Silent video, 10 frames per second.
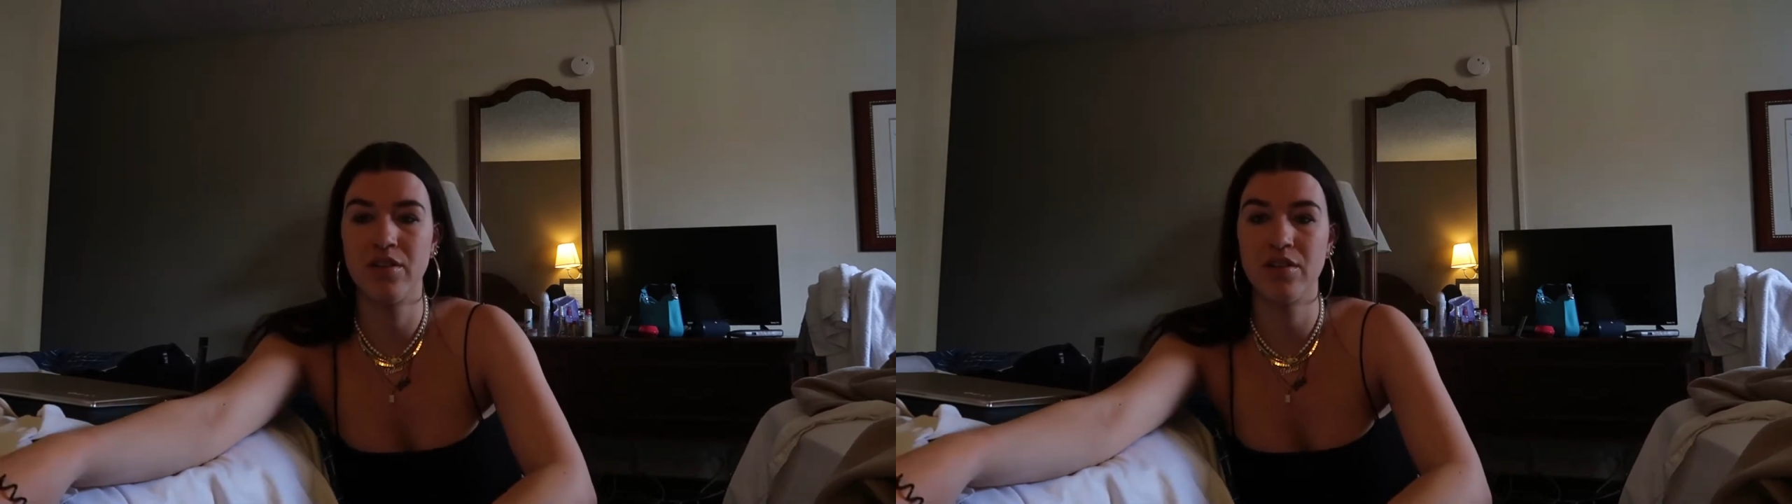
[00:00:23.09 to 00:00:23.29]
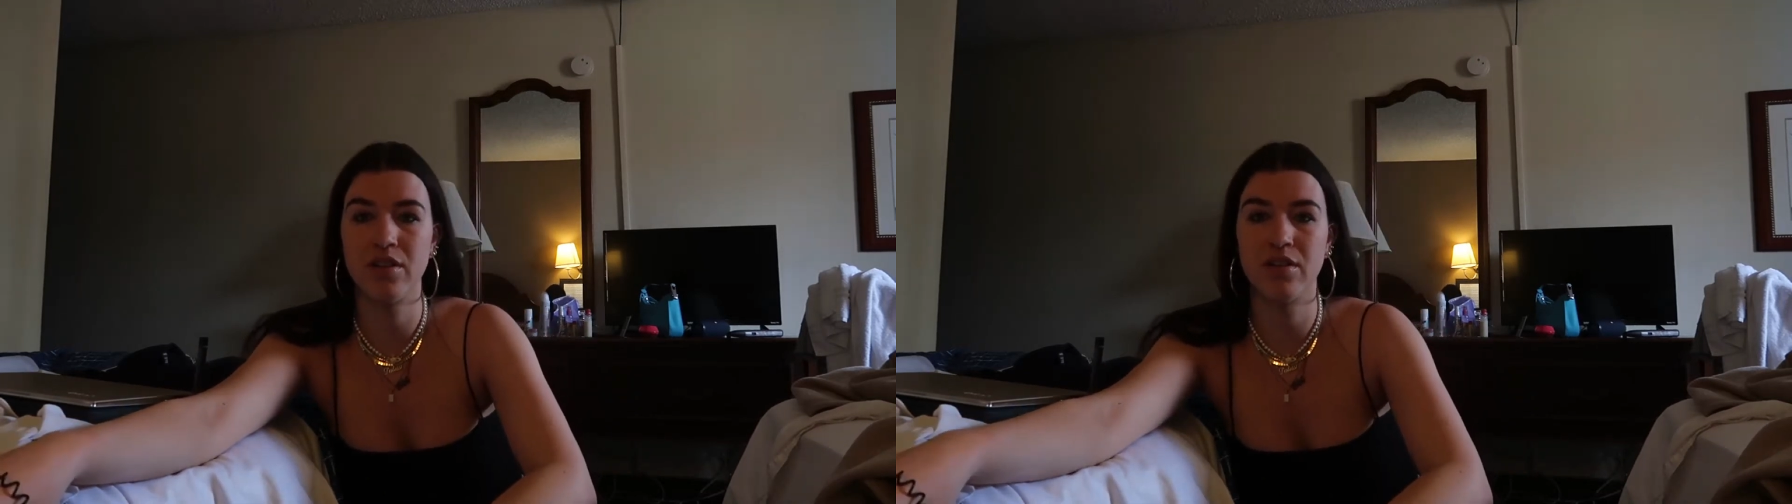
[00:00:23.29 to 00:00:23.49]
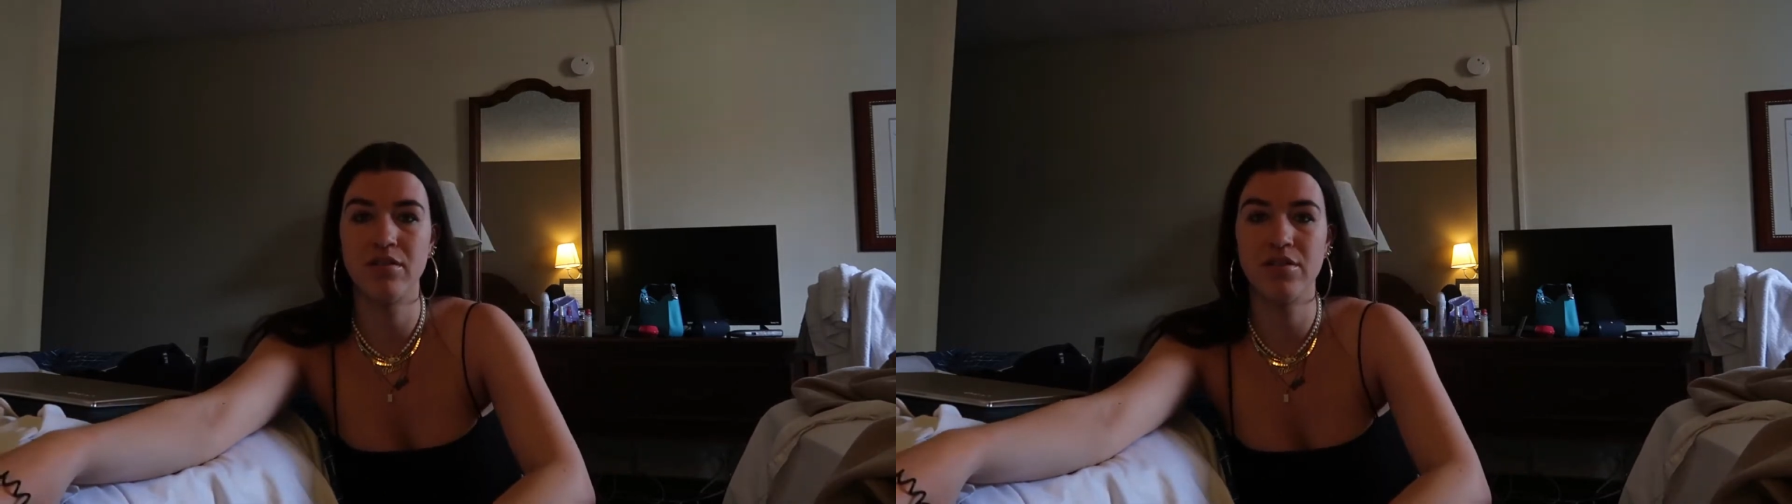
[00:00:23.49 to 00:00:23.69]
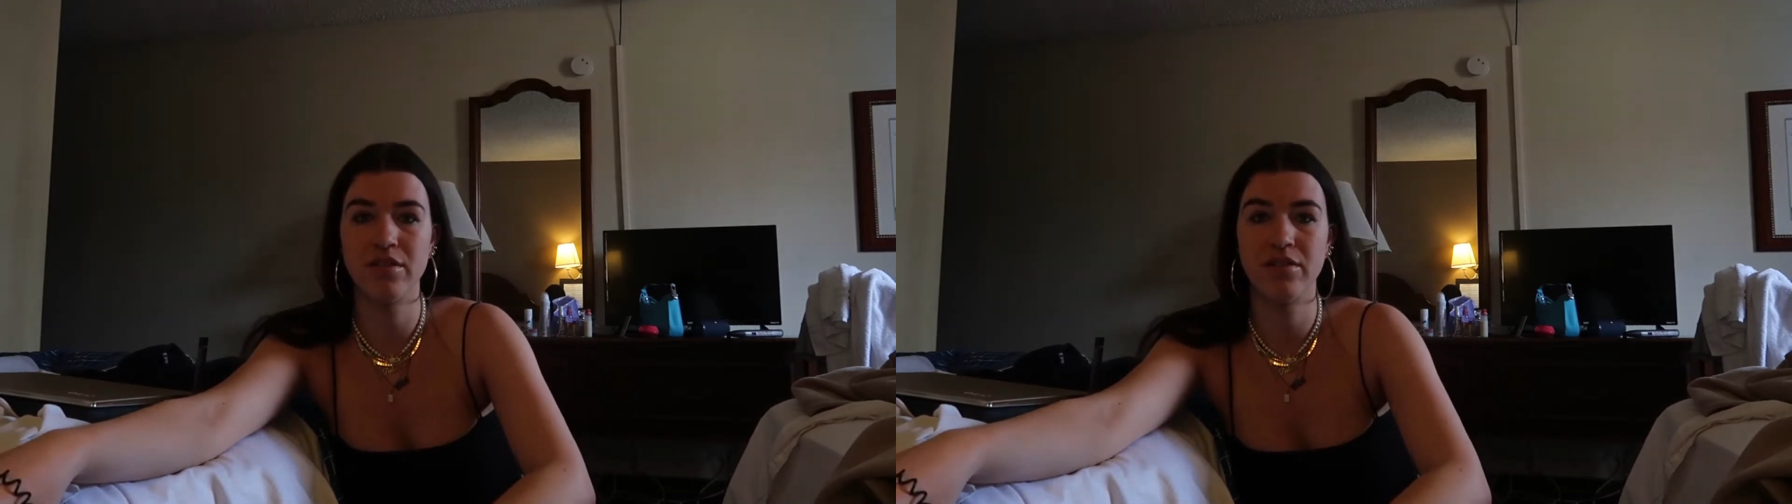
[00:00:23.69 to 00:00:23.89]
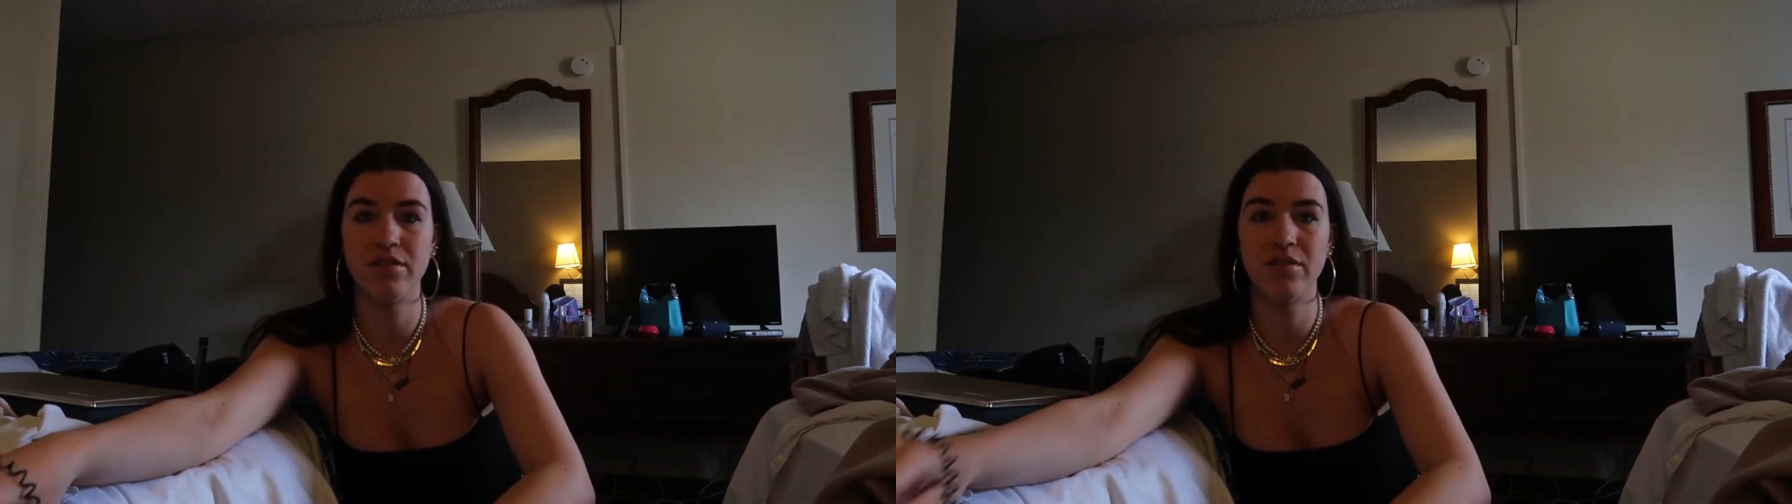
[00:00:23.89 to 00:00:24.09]
to go
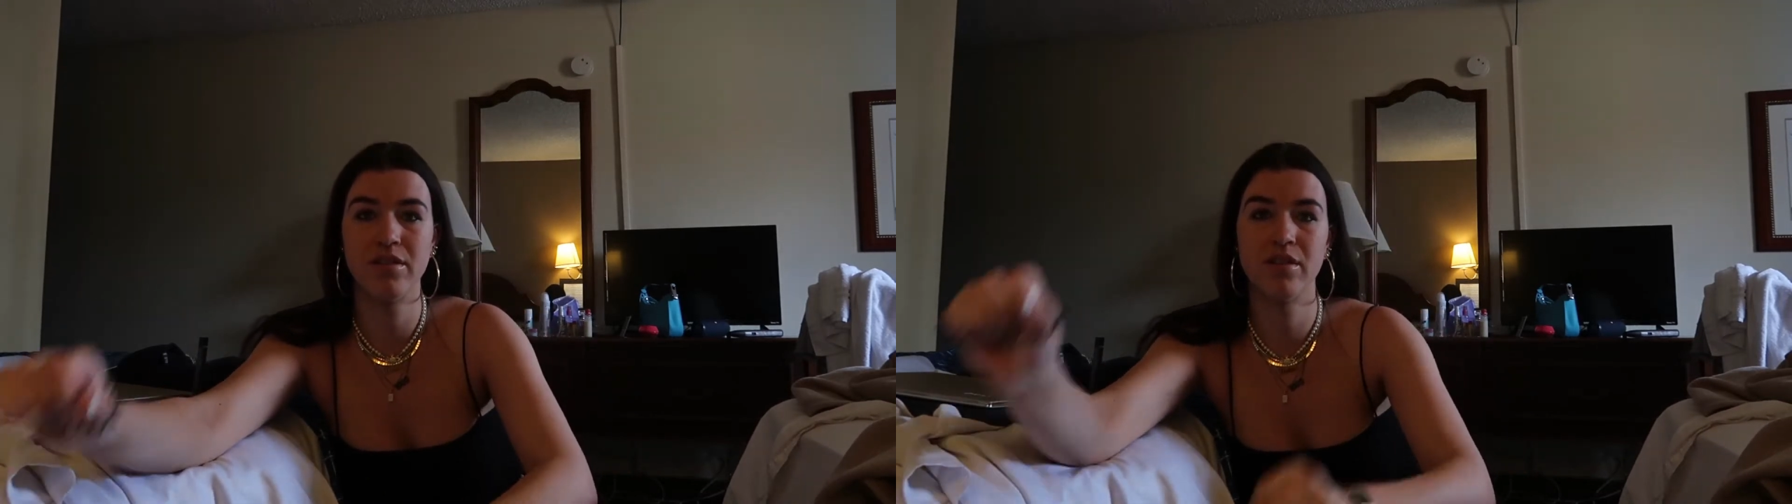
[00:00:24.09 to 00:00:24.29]
to